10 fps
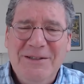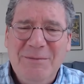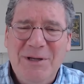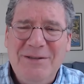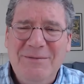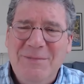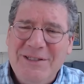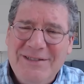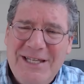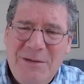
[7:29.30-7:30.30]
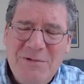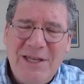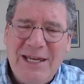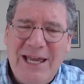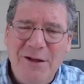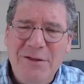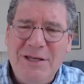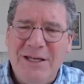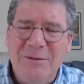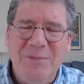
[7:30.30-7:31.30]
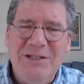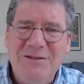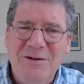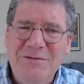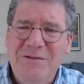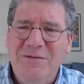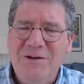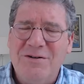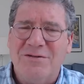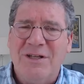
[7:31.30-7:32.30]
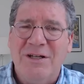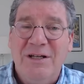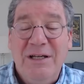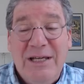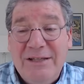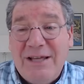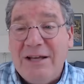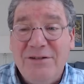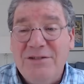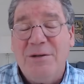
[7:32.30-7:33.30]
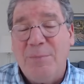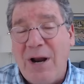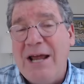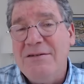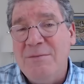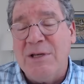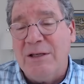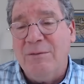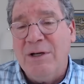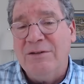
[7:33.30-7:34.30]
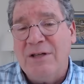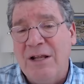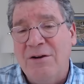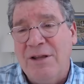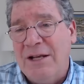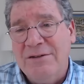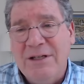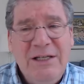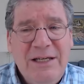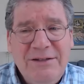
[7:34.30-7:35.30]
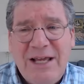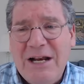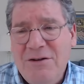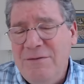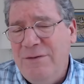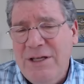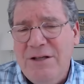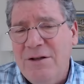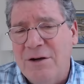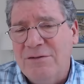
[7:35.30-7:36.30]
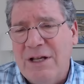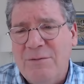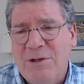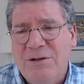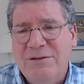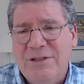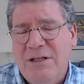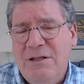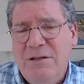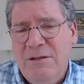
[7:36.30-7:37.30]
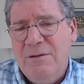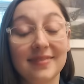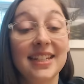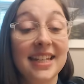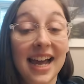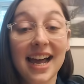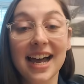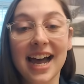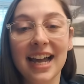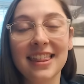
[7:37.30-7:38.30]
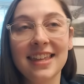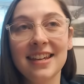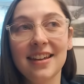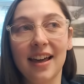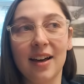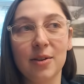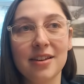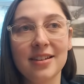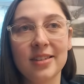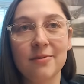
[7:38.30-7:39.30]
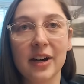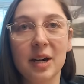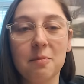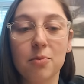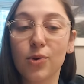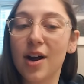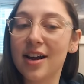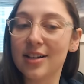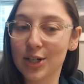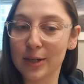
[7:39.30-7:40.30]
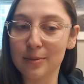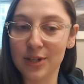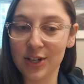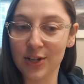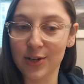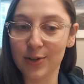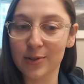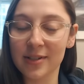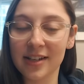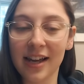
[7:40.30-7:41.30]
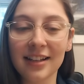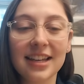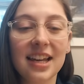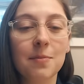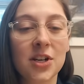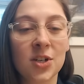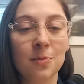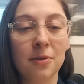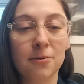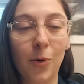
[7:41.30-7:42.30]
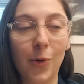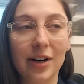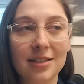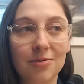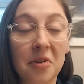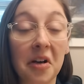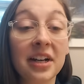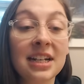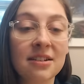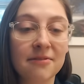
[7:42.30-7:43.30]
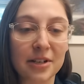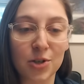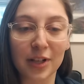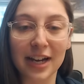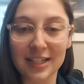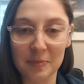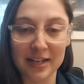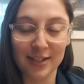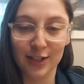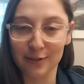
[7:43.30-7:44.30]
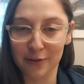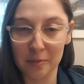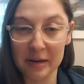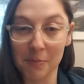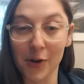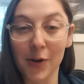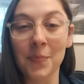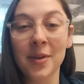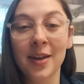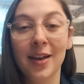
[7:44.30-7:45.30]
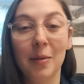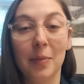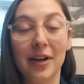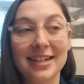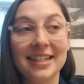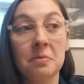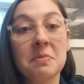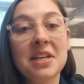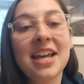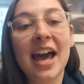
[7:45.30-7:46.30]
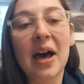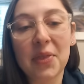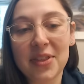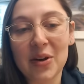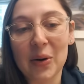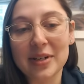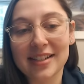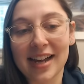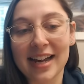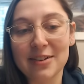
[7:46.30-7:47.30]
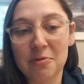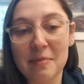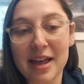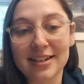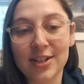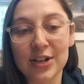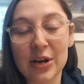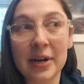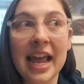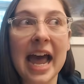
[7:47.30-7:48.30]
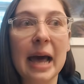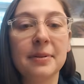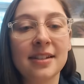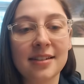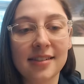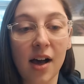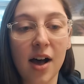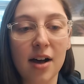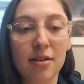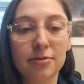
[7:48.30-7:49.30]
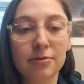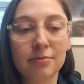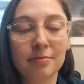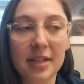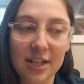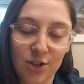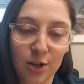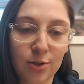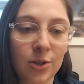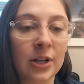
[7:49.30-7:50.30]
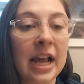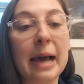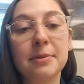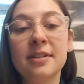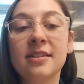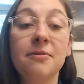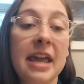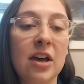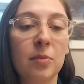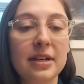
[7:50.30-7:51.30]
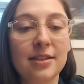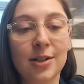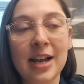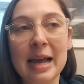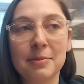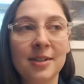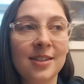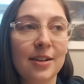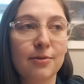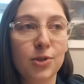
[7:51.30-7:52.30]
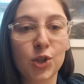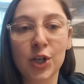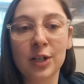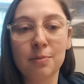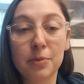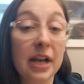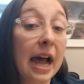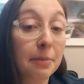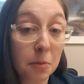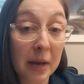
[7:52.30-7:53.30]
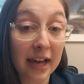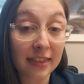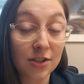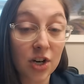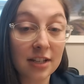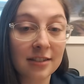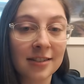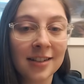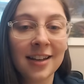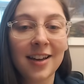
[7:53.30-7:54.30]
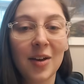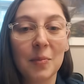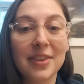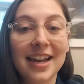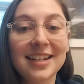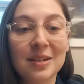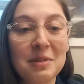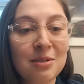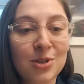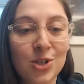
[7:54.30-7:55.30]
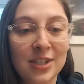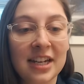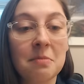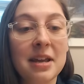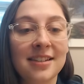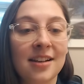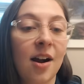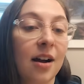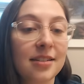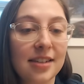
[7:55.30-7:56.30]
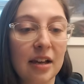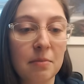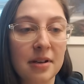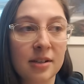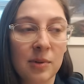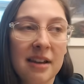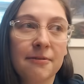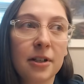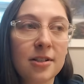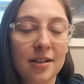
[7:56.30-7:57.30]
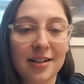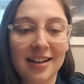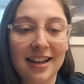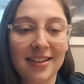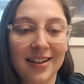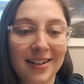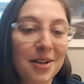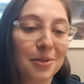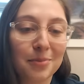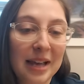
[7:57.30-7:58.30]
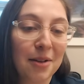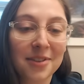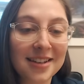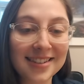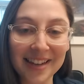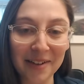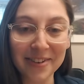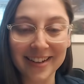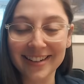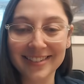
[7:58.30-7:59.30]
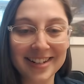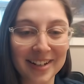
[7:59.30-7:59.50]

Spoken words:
But seems like healthy can be so diverse, and it's actually surprised me once I learned that. Is that how you feel, or is that what you're seeing? Yeah, I think healthy is a very broad term to use. Kind of like I mentioned before, it's very individualized based on different people. But to me, healthy always kind of meant, an absence of issues or an absence of ailments or an absence of certain perhaps pathogens. But that to me was just an amazing concept, because when I first started, I thought, oh, healthy is healthy.